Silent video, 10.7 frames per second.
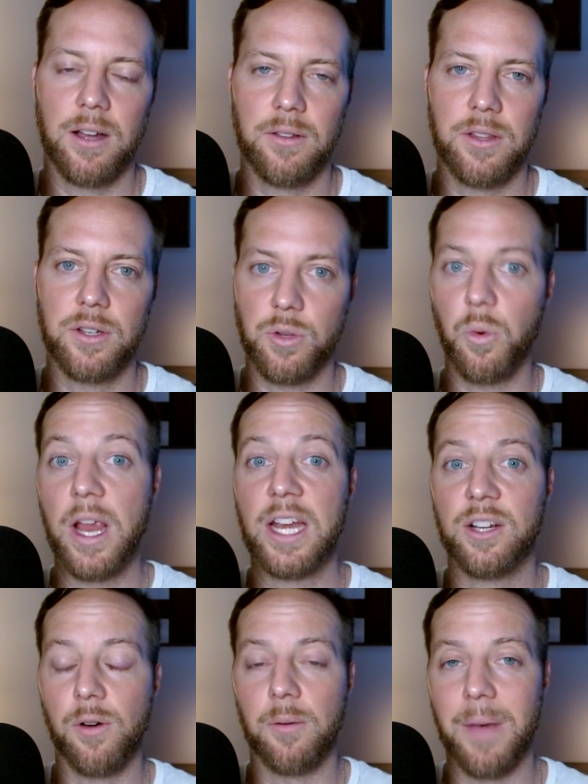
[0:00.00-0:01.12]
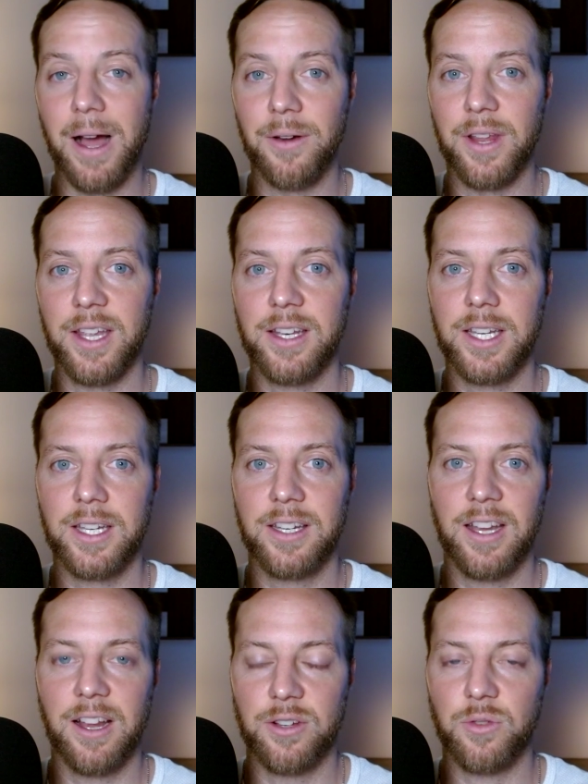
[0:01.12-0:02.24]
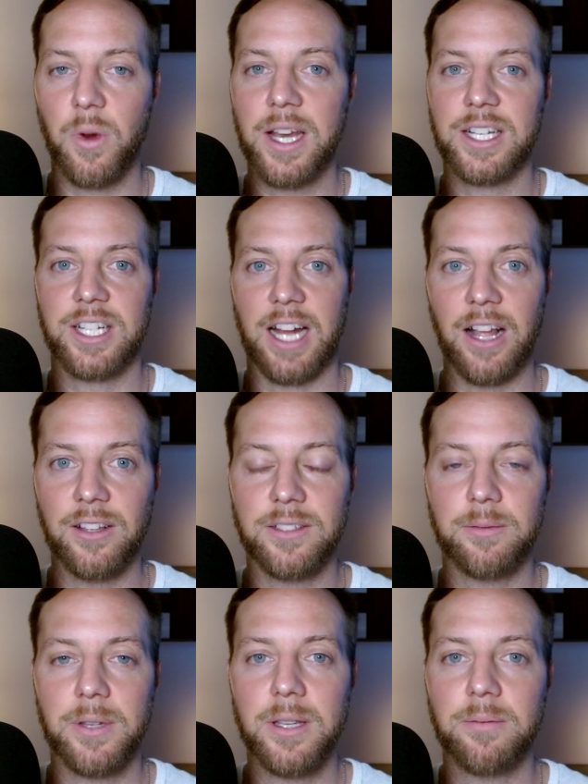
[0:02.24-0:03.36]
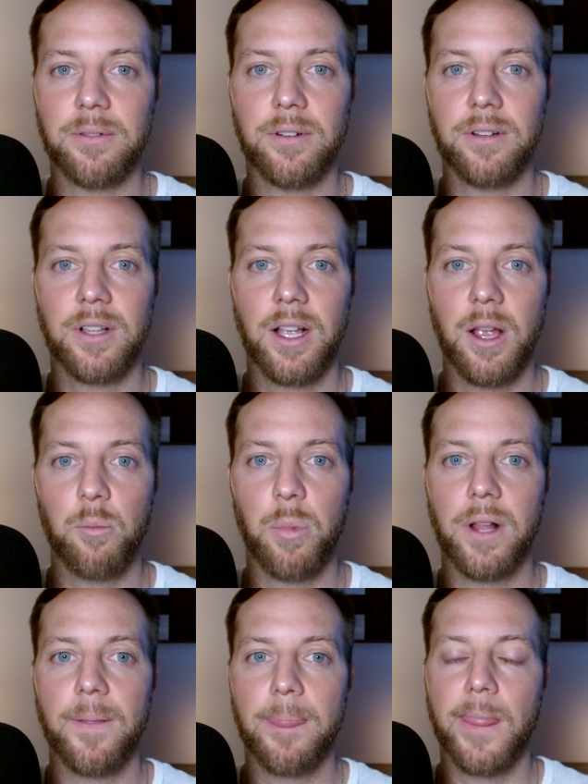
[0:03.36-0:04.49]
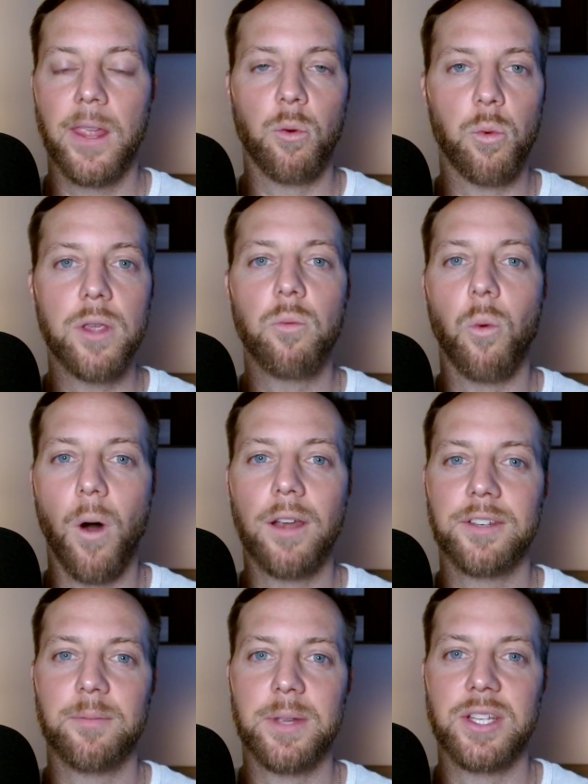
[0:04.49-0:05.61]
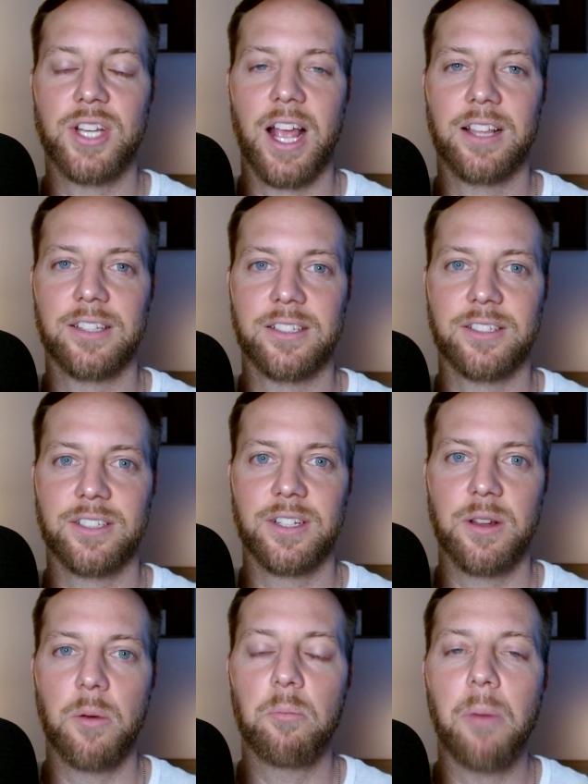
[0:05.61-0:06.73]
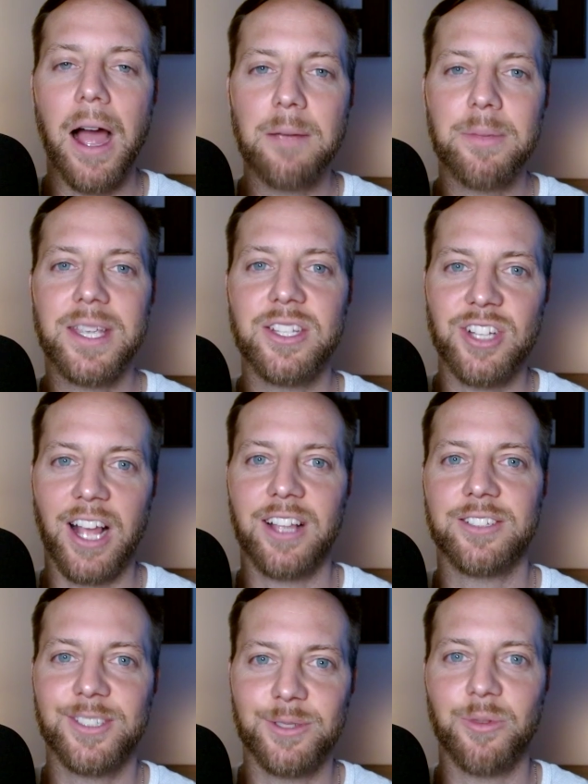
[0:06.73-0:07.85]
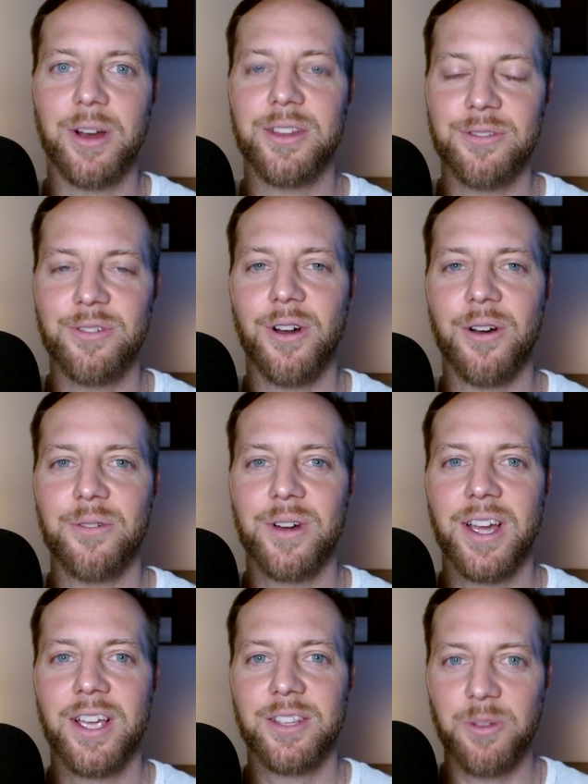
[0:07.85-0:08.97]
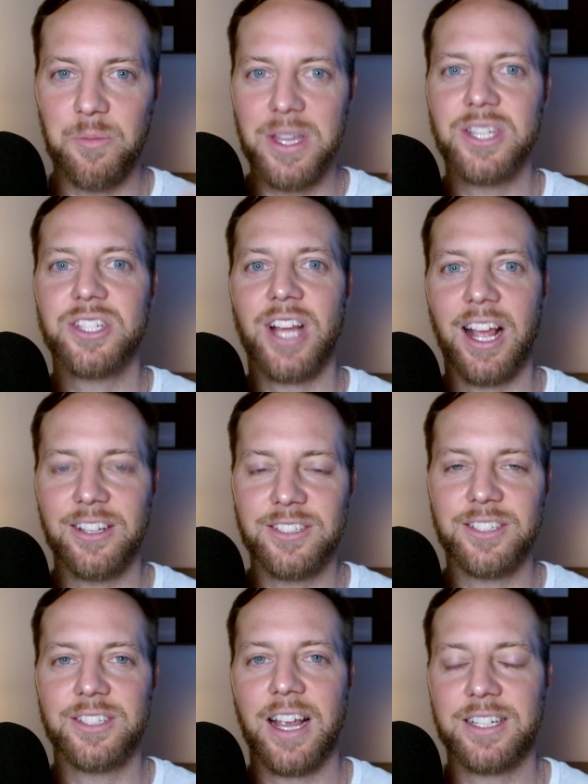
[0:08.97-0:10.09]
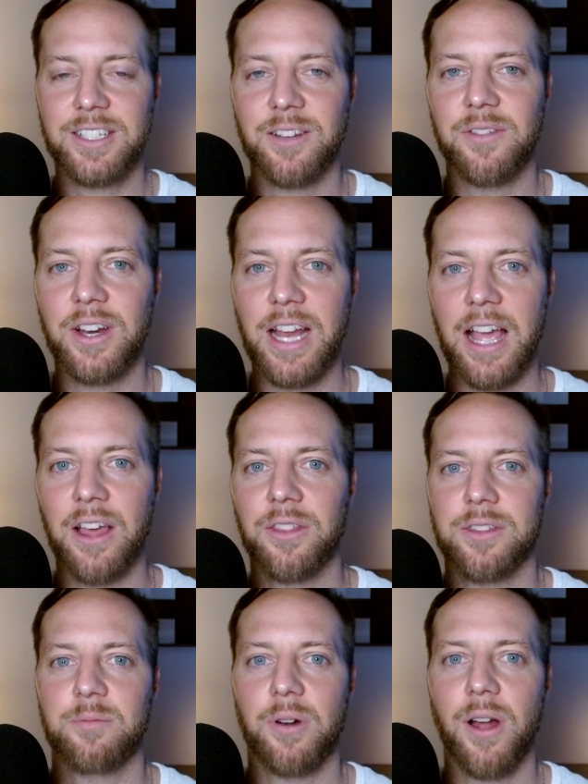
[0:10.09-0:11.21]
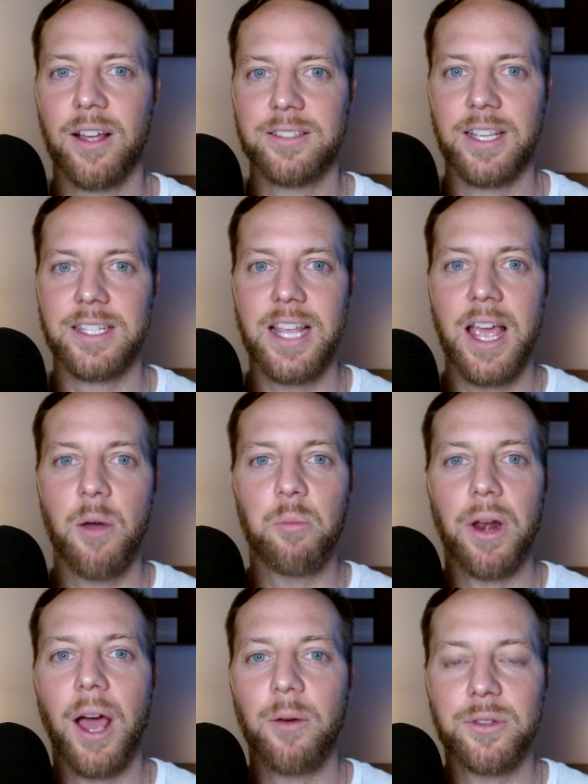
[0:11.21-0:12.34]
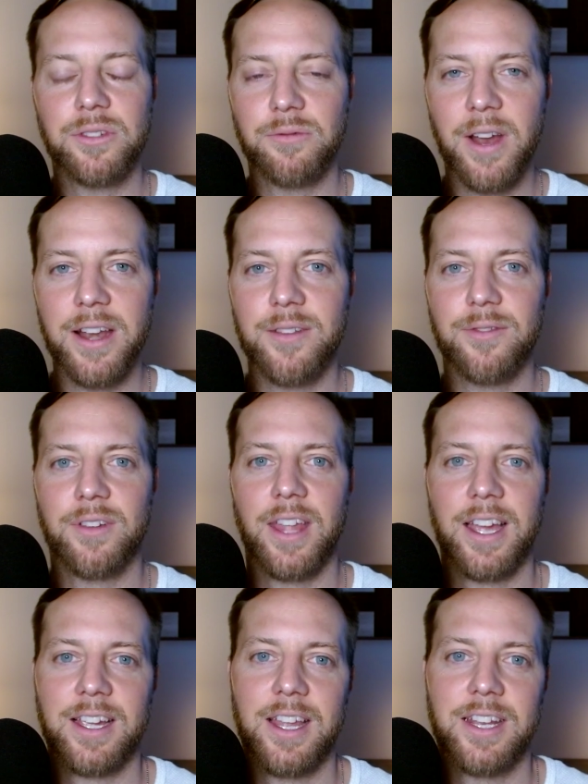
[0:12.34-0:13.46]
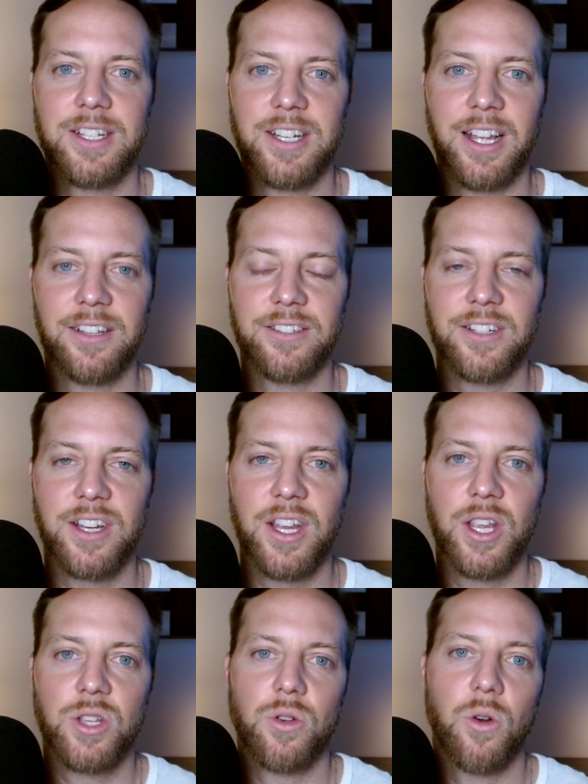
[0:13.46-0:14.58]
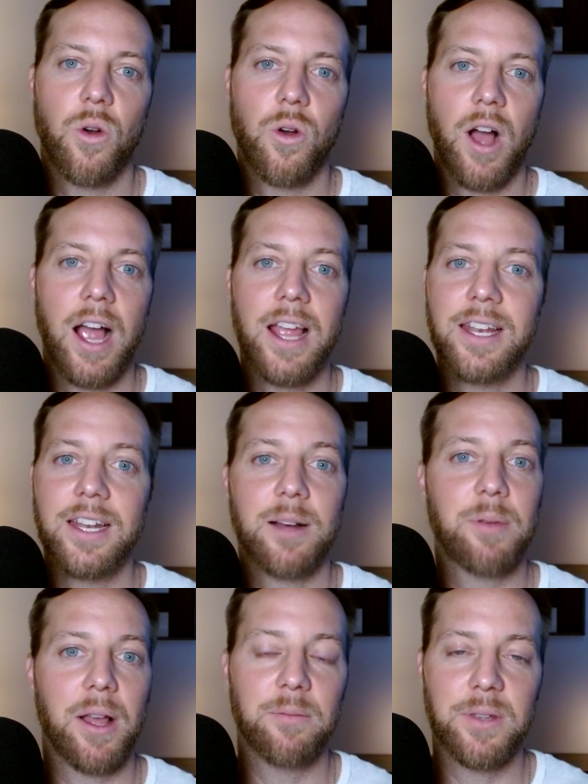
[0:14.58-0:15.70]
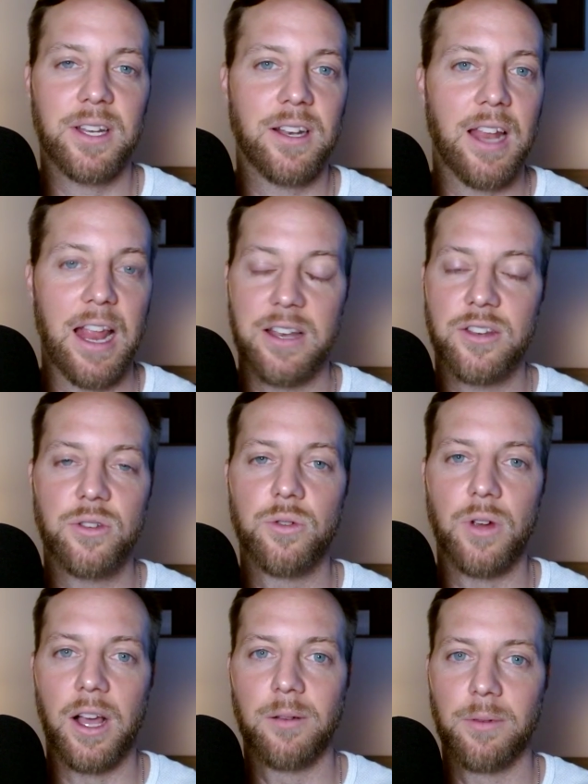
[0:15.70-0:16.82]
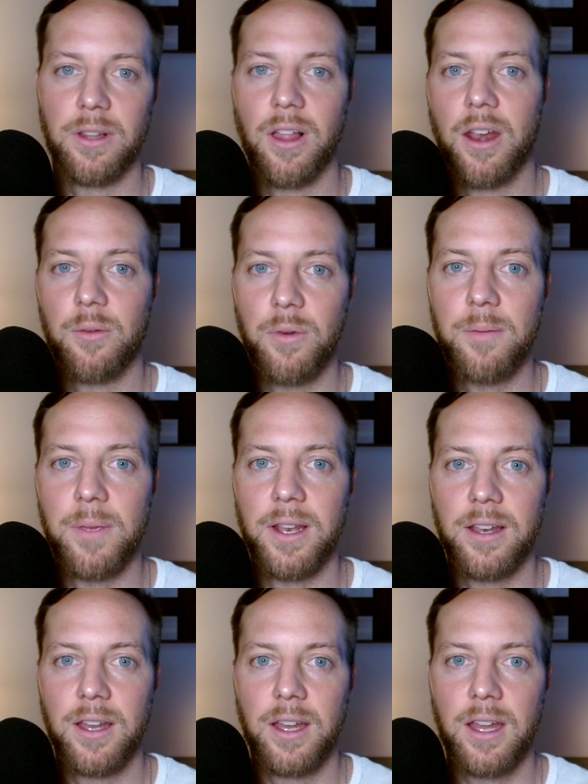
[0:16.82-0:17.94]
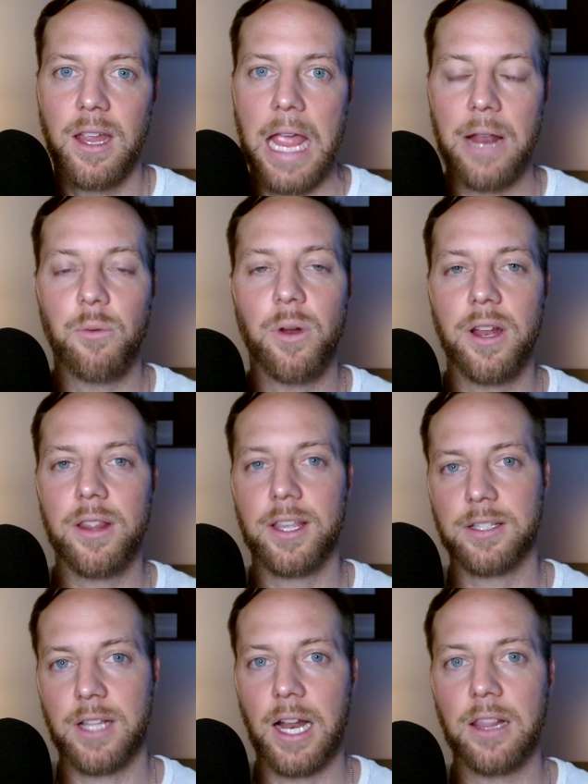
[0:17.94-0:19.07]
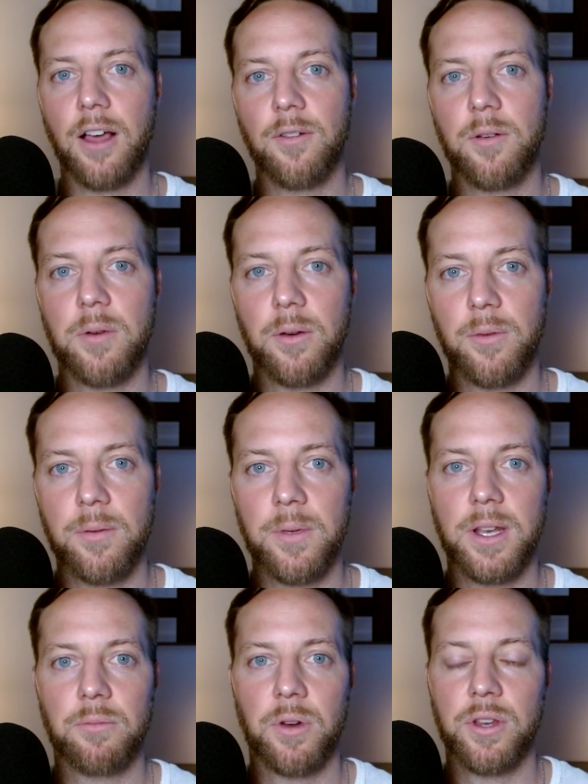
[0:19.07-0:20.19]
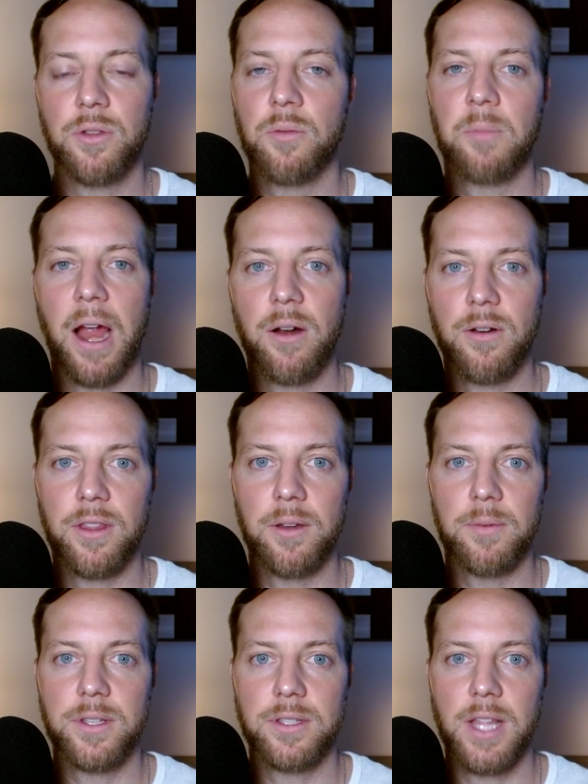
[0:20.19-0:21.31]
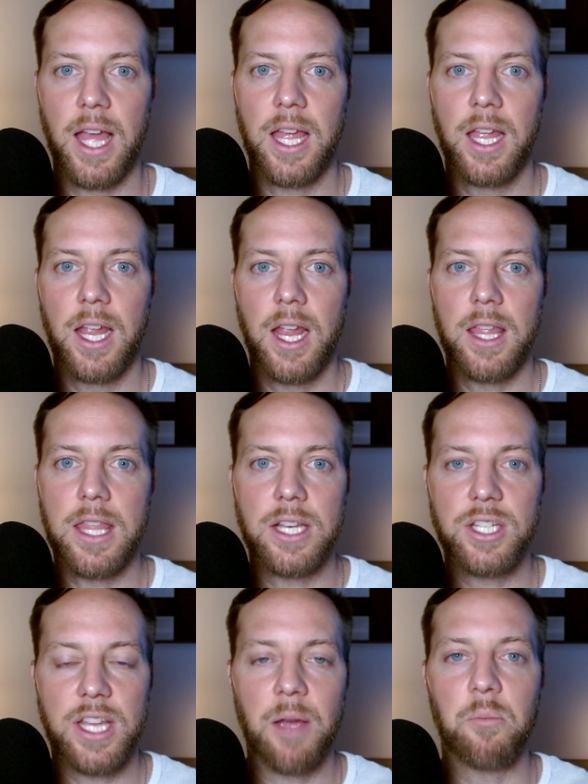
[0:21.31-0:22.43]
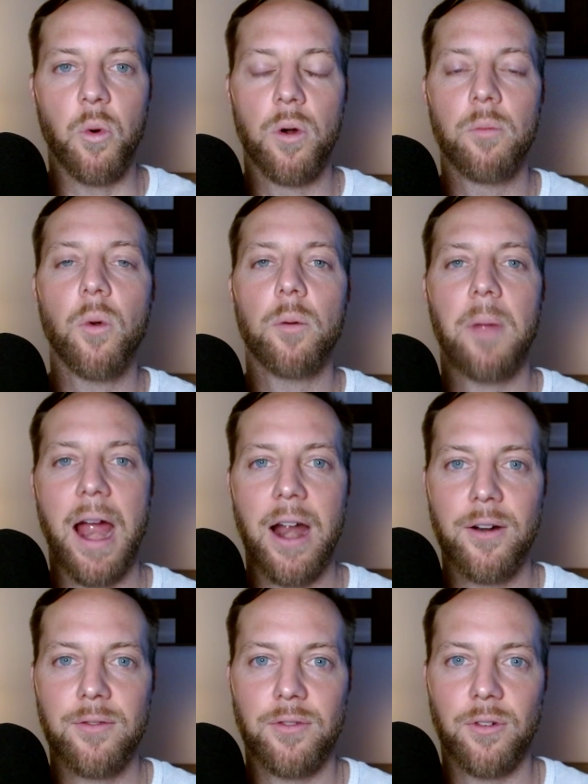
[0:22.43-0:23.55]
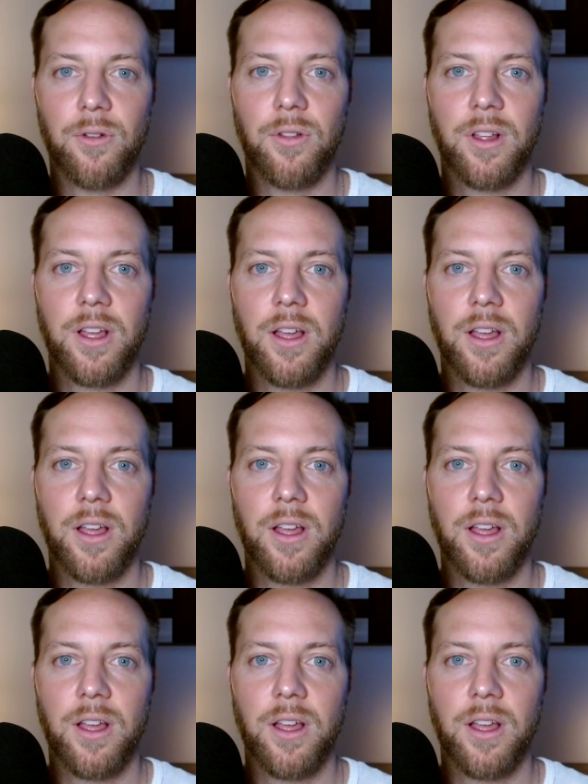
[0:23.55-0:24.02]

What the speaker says: There's a way to go about it. There's a way to challenge people. But we want to be challenged. By being challenged is where you grow. So being challenged is actually a very healthy process, but I wasn't ready for that kind of challenge. So I ended up helping and do help a lot of women. And one of the things that I love about women when you empower them is that they just get more and more powerful,